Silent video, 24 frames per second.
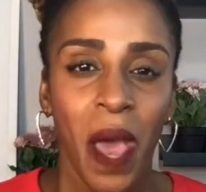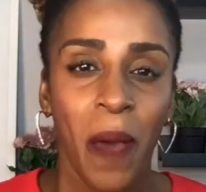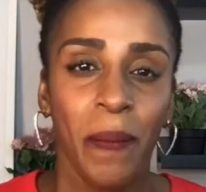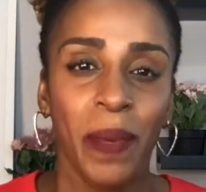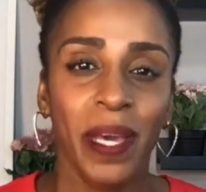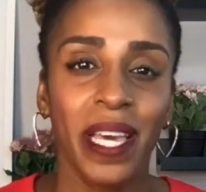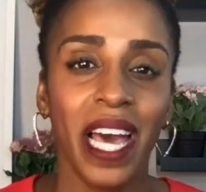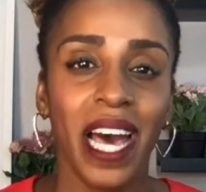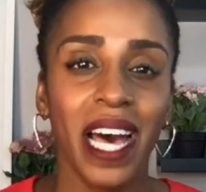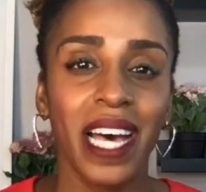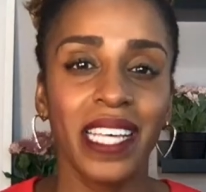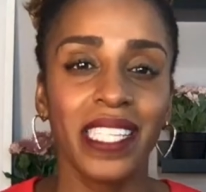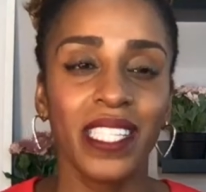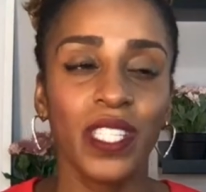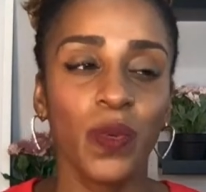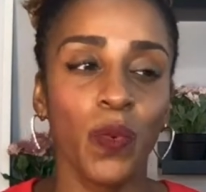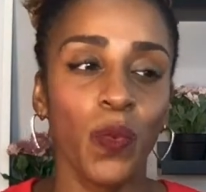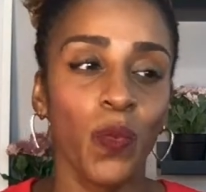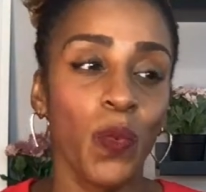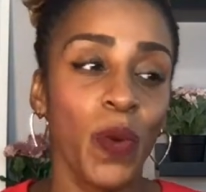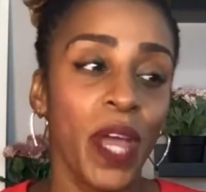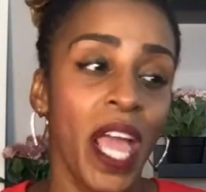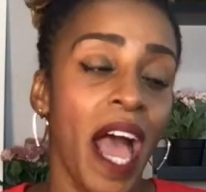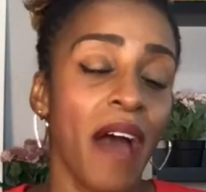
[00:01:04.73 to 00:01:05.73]
because
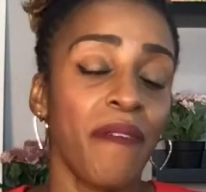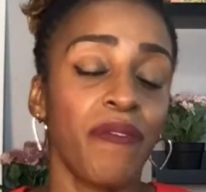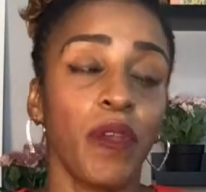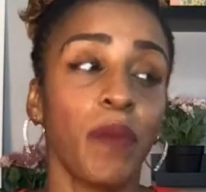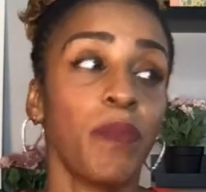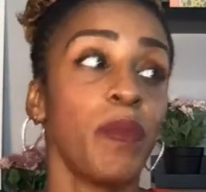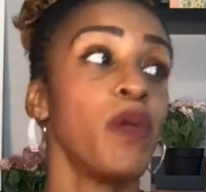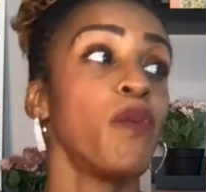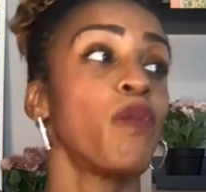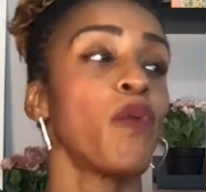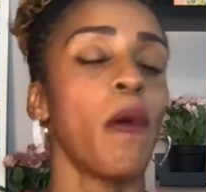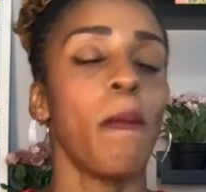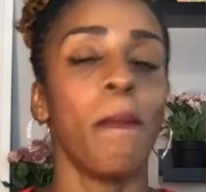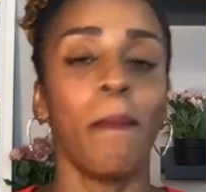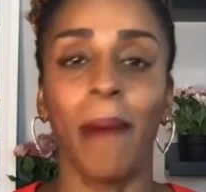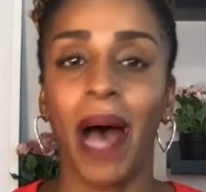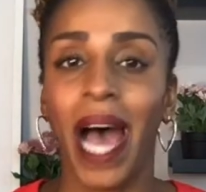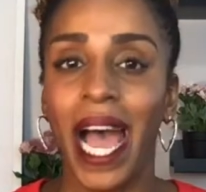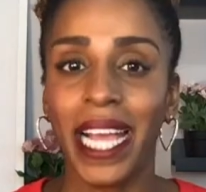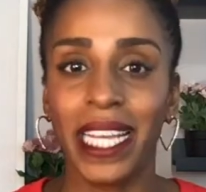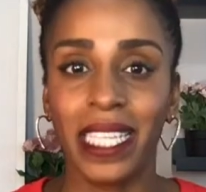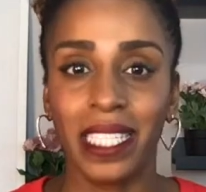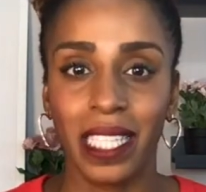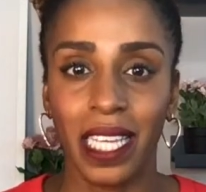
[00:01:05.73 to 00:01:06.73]
we have to be
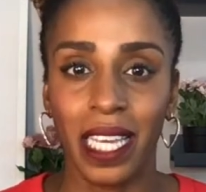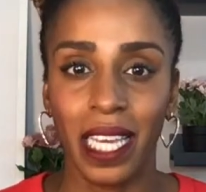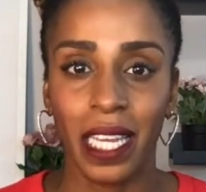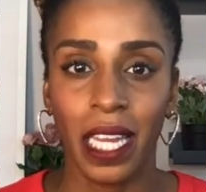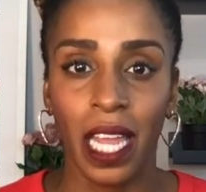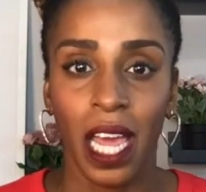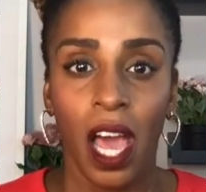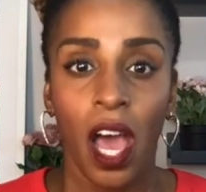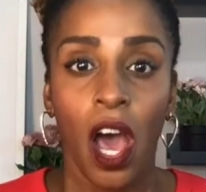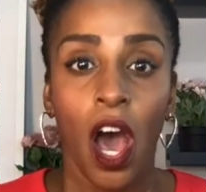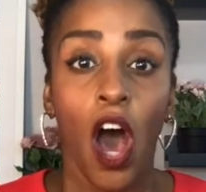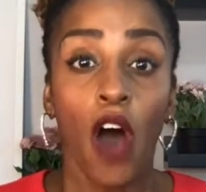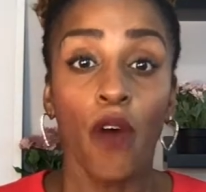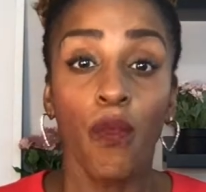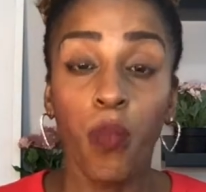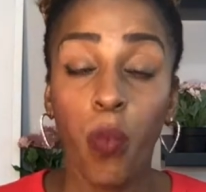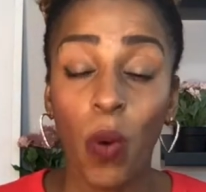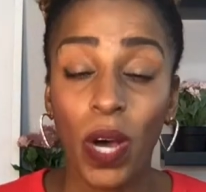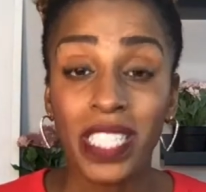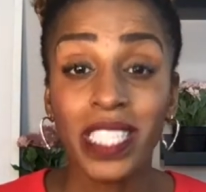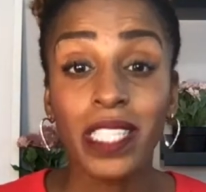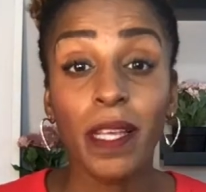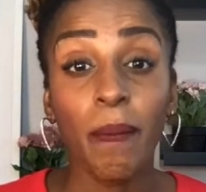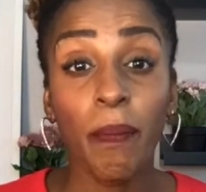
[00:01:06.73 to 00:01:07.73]
reminded of
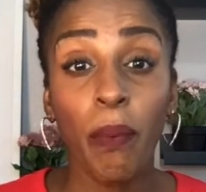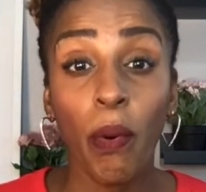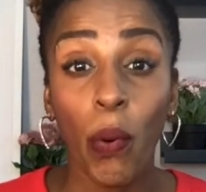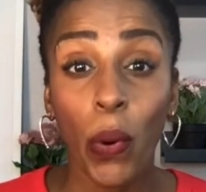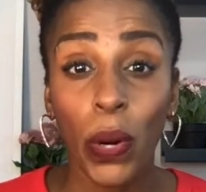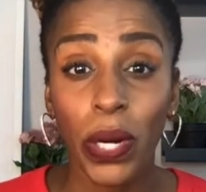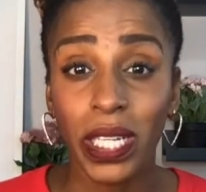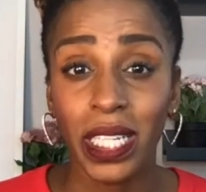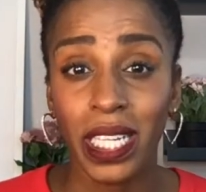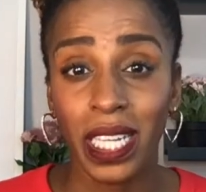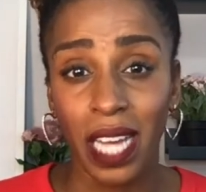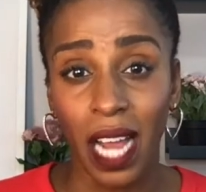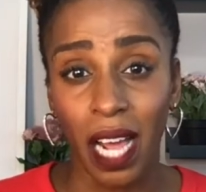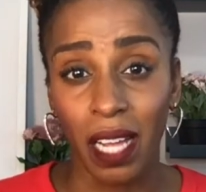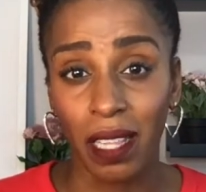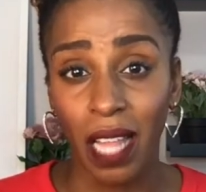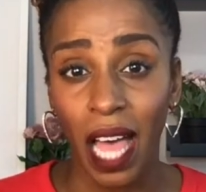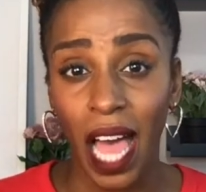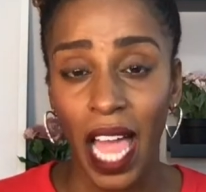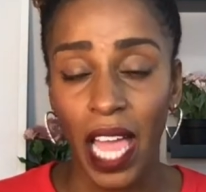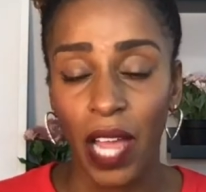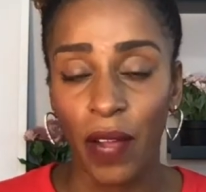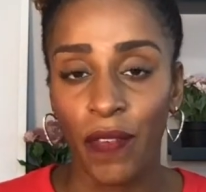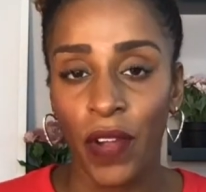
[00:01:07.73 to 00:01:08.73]
what's important in our
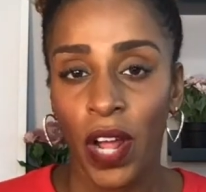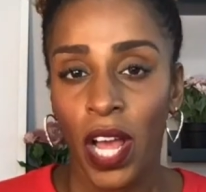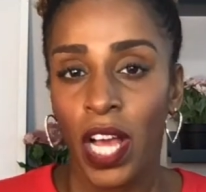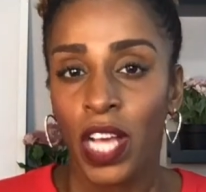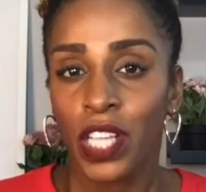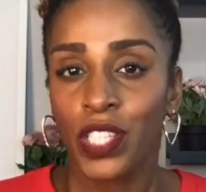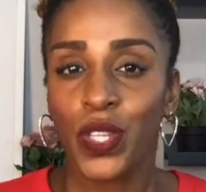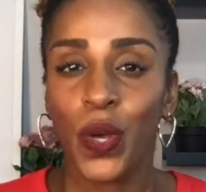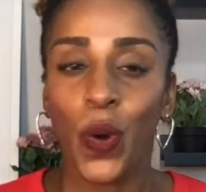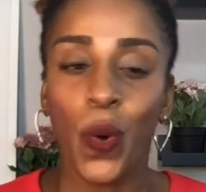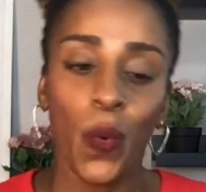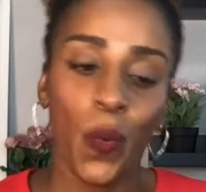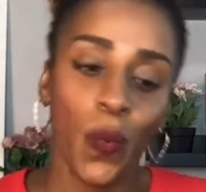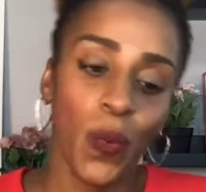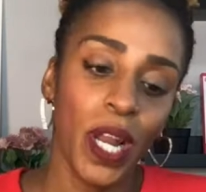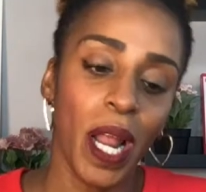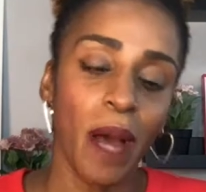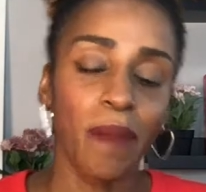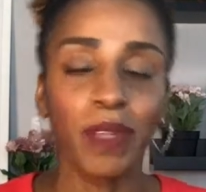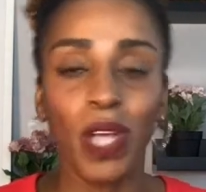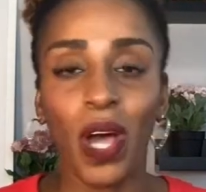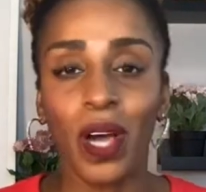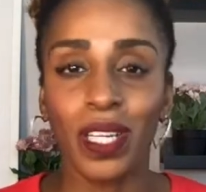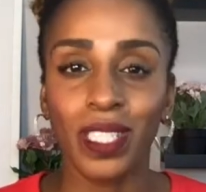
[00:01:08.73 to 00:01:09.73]
life. So when
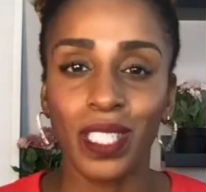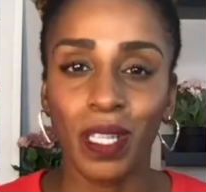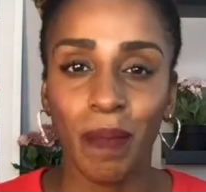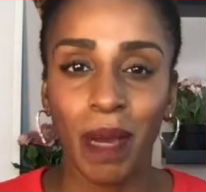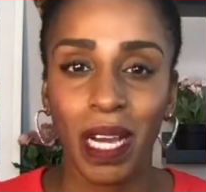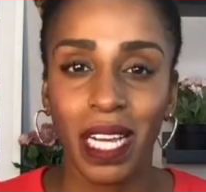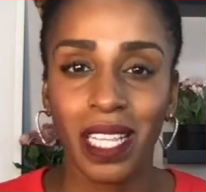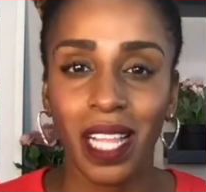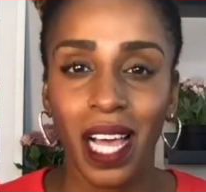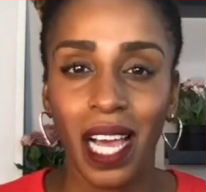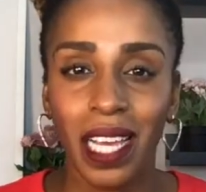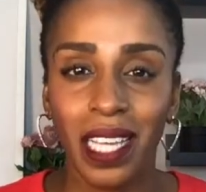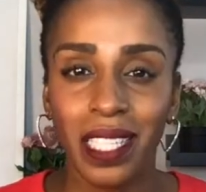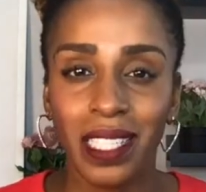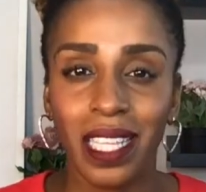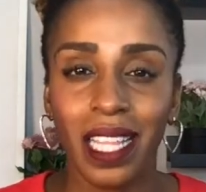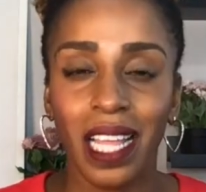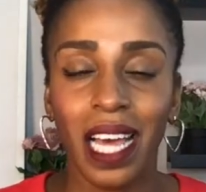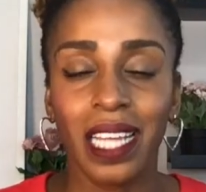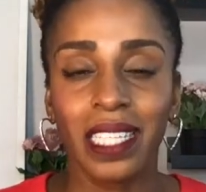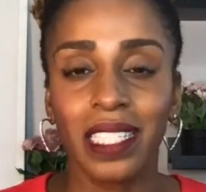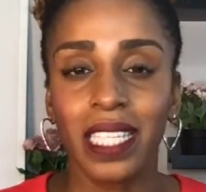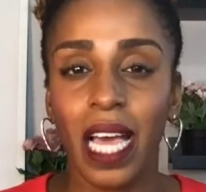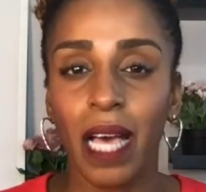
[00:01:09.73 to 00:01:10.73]
I'm talking to my clients, a
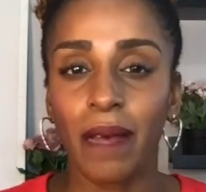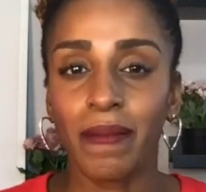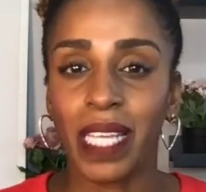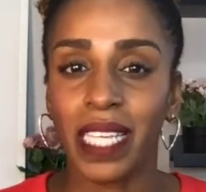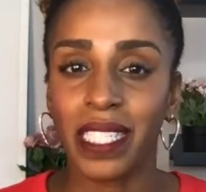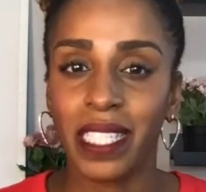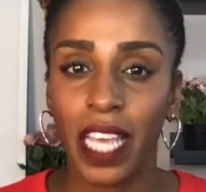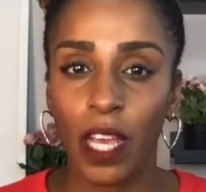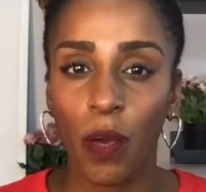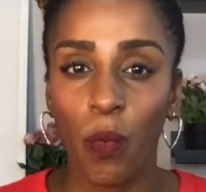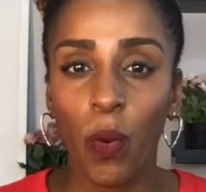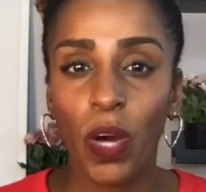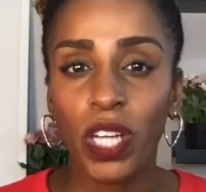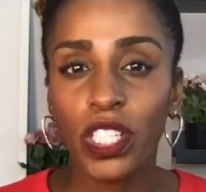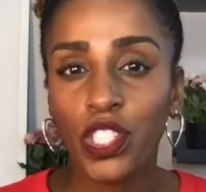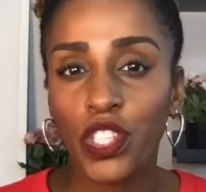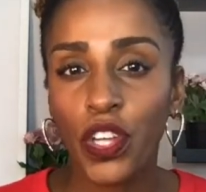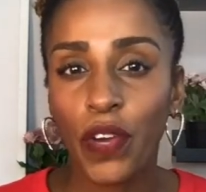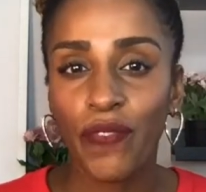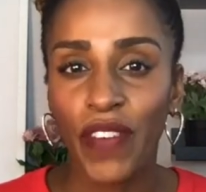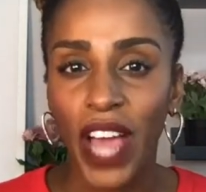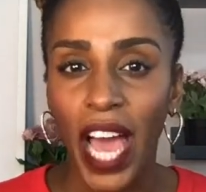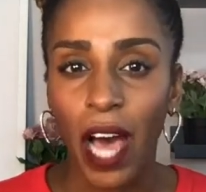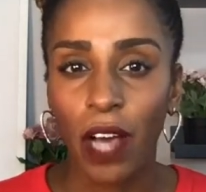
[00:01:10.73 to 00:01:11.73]
lot of times I say, "What's
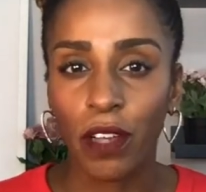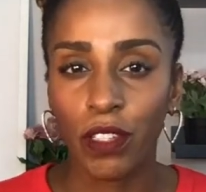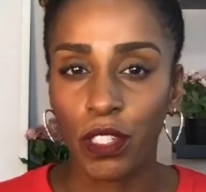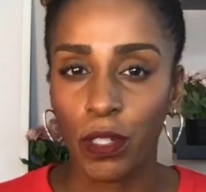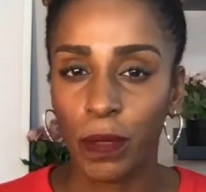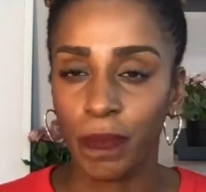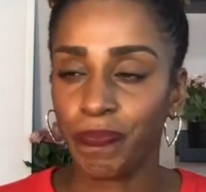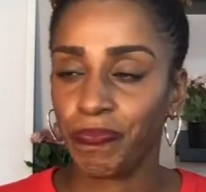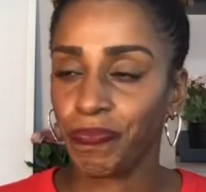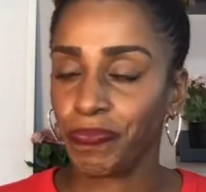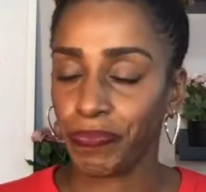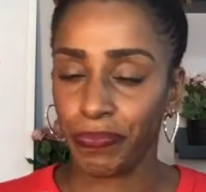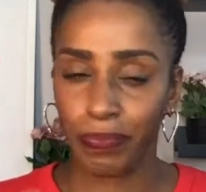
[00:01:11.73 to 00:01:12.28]
your value?"